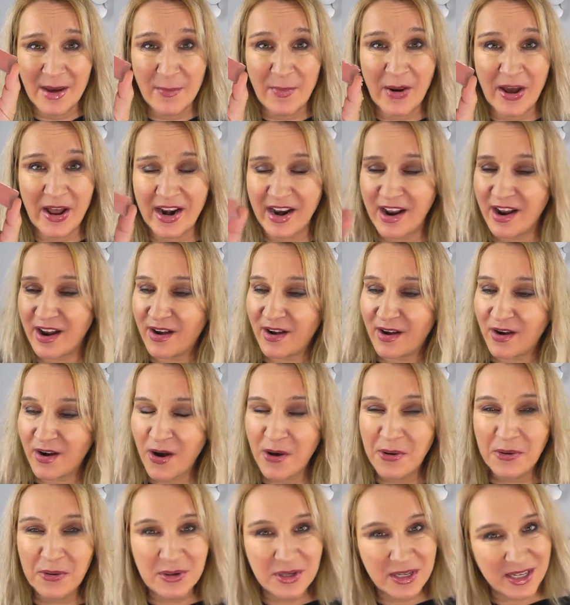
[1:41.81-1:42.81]
But
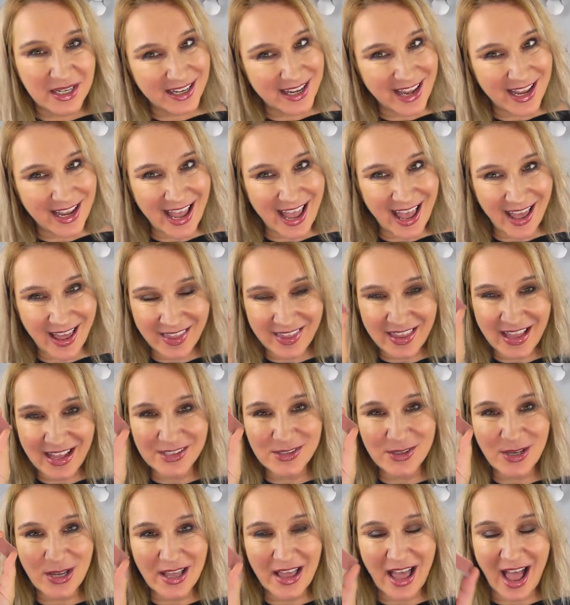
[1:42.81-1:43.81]
holy hell,
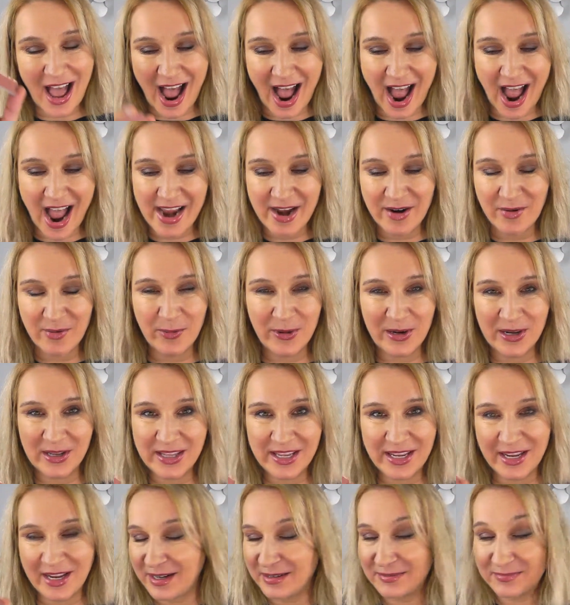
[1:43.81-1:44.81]
I
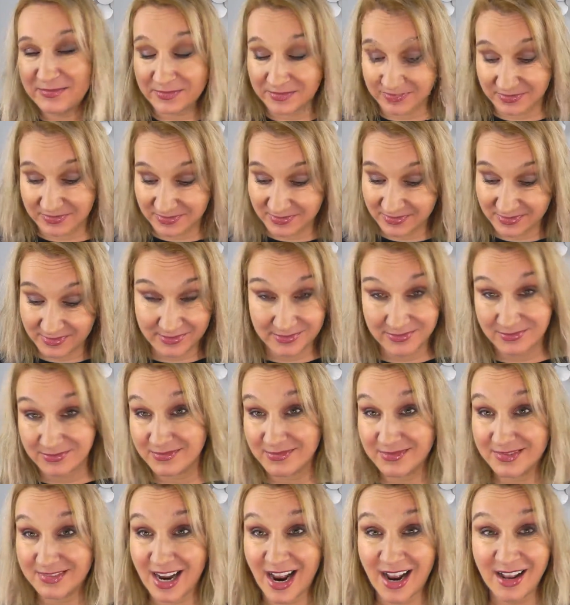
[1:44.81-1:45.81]
really, I
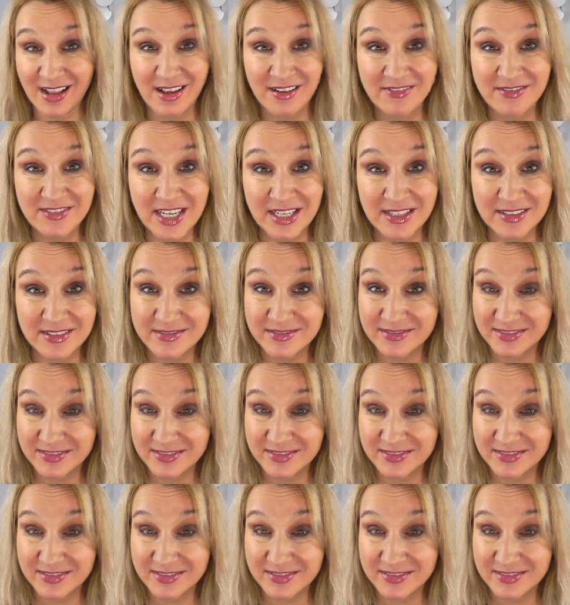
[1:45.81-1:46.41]
loved it.